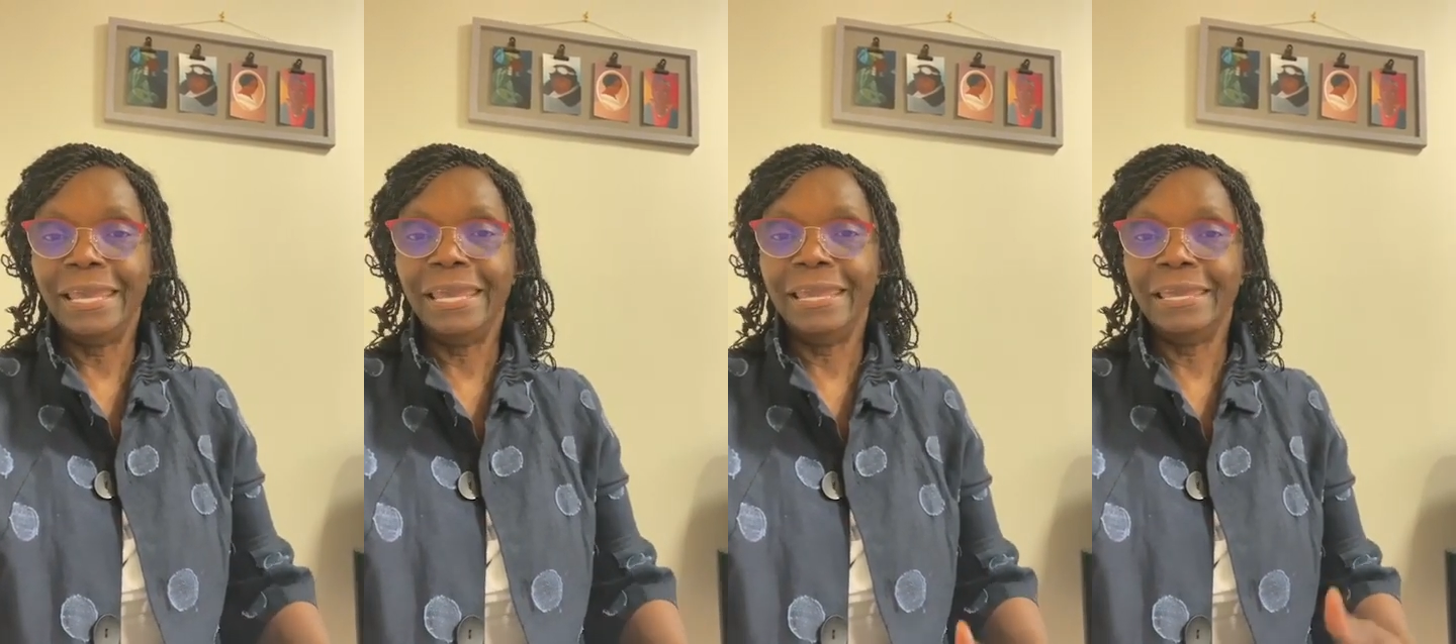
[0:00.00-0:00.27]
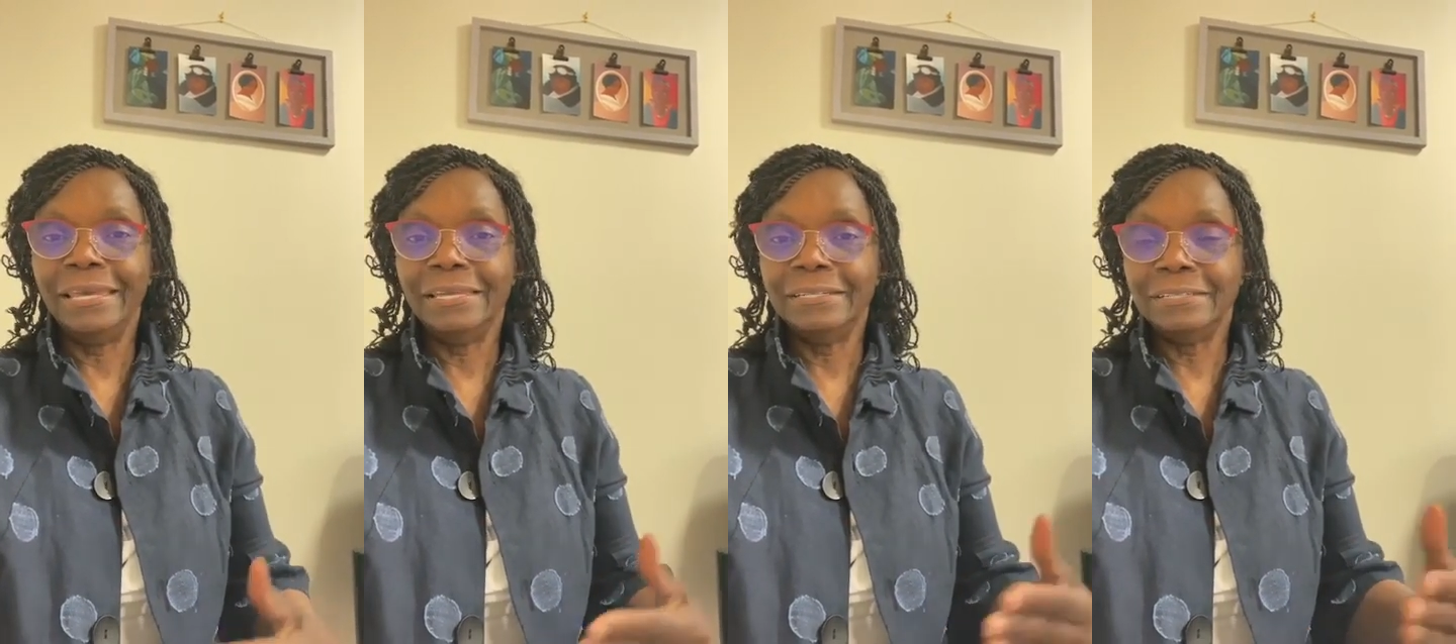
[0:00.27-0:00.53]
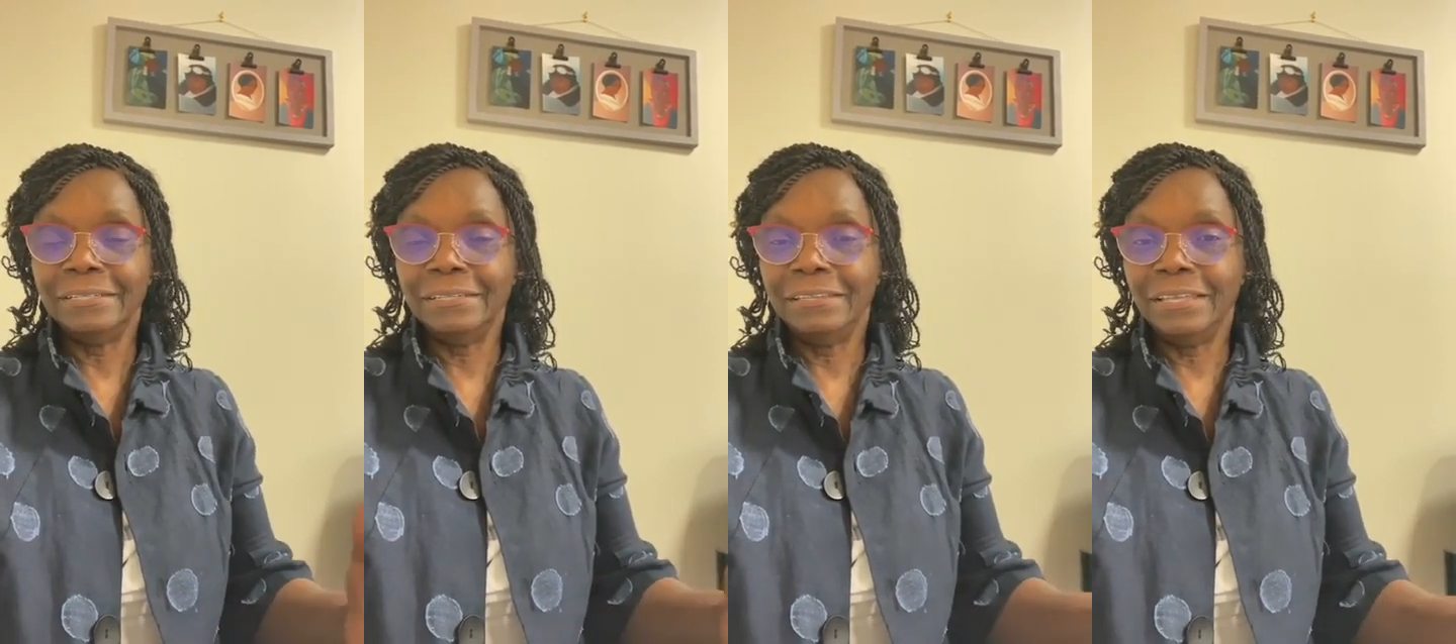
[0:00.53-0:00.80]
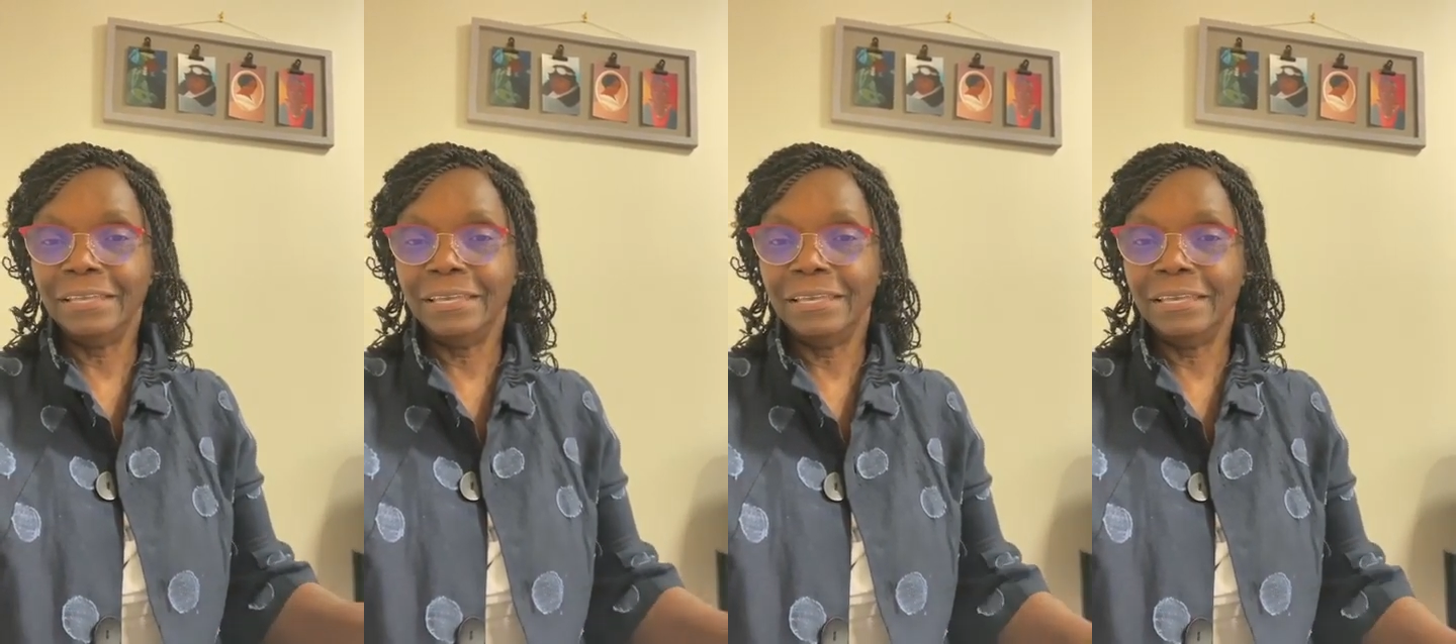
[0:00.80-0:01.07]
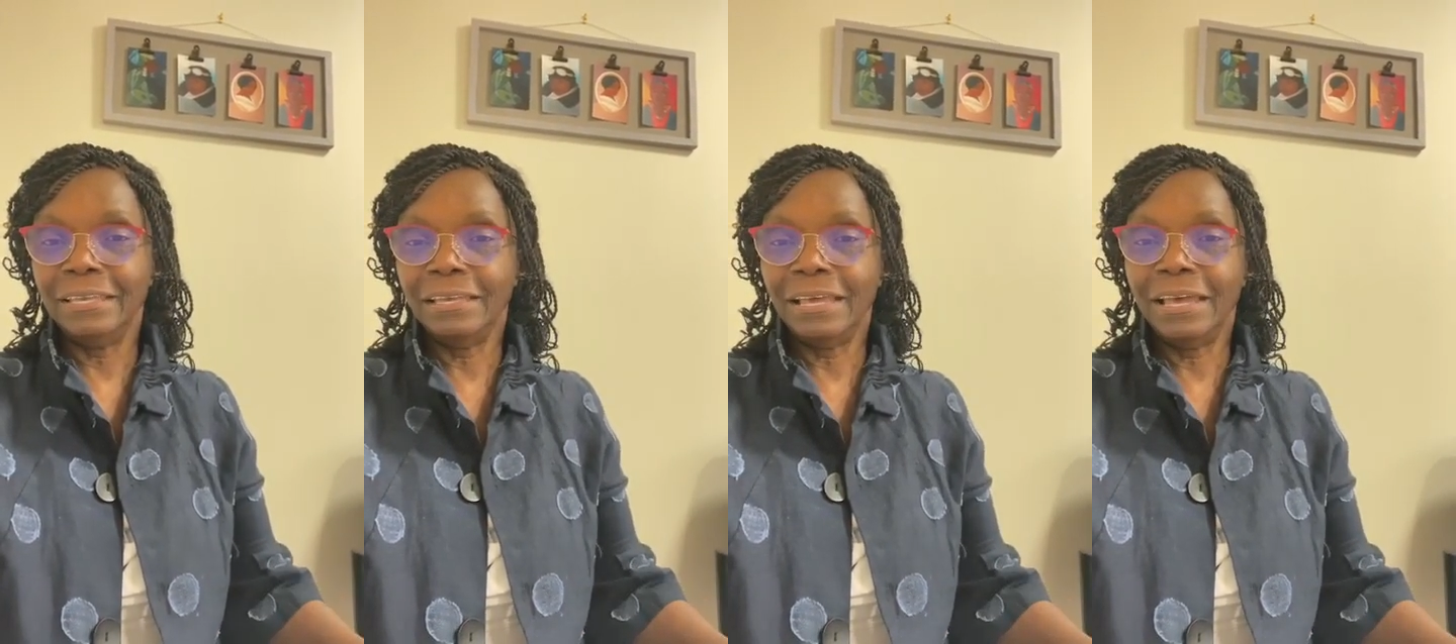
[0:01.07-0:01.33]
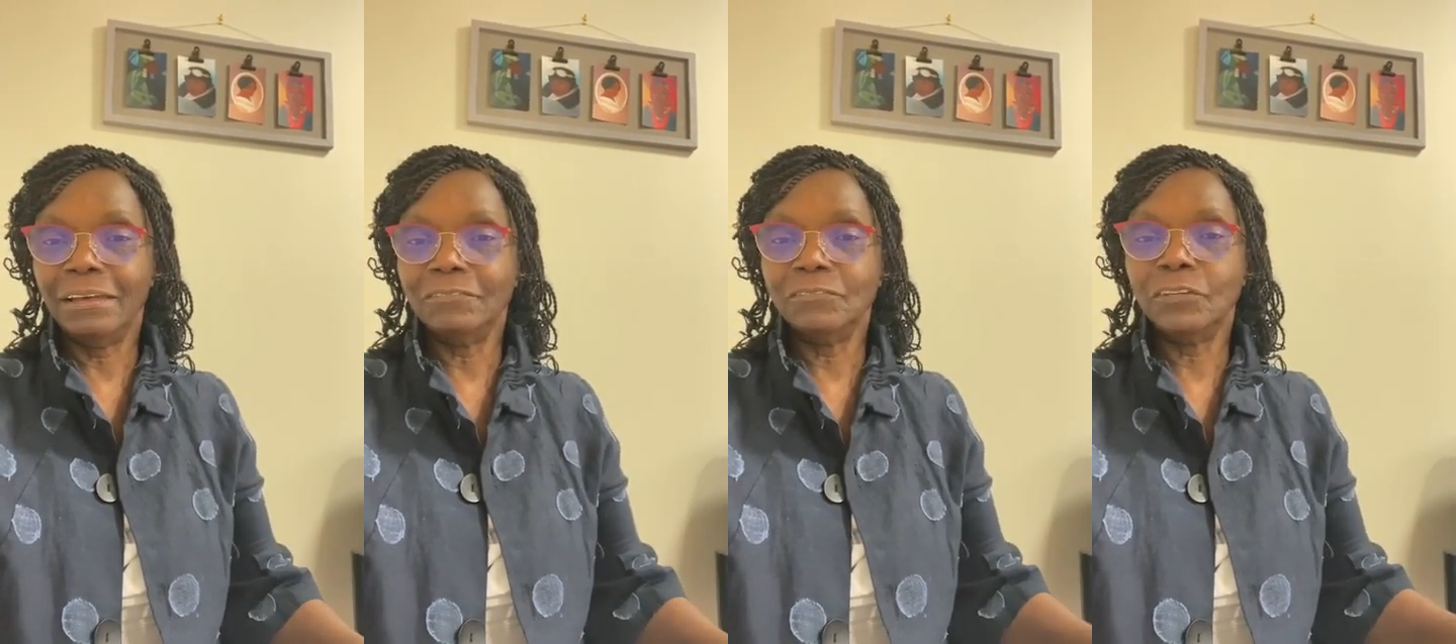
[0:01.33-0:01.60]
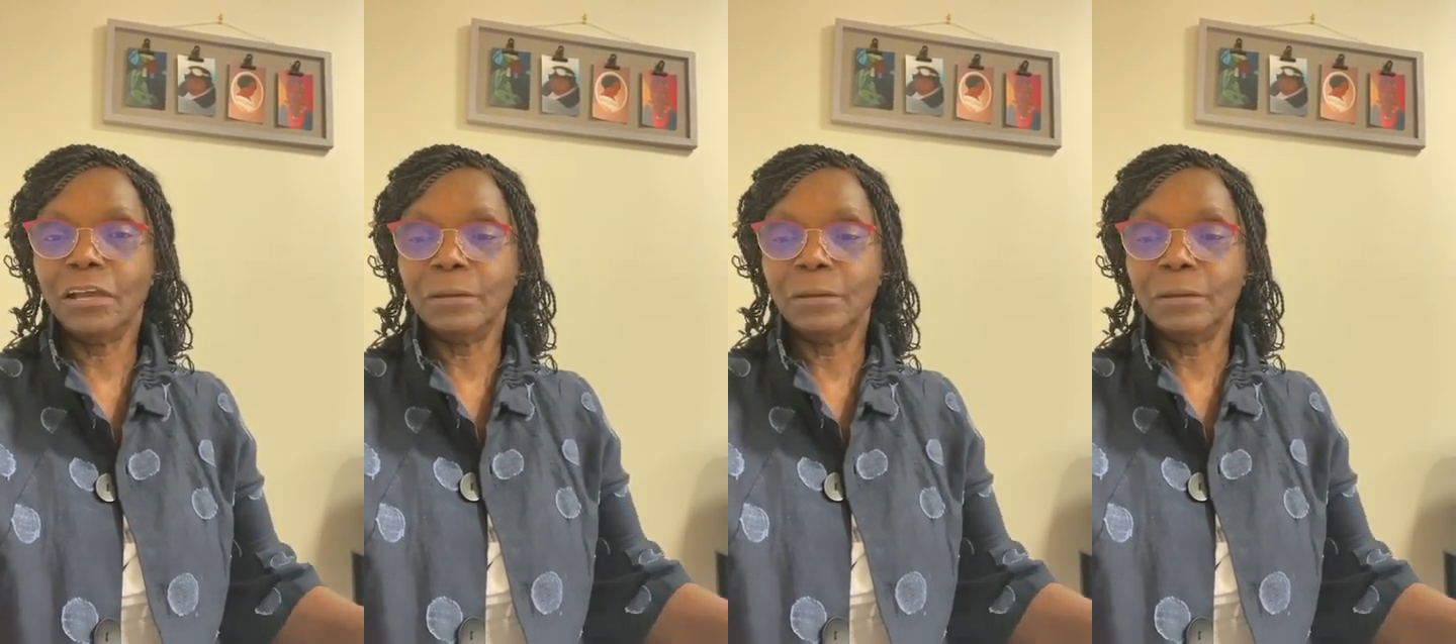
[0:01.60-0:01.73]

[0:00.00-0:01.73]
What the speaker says: and they have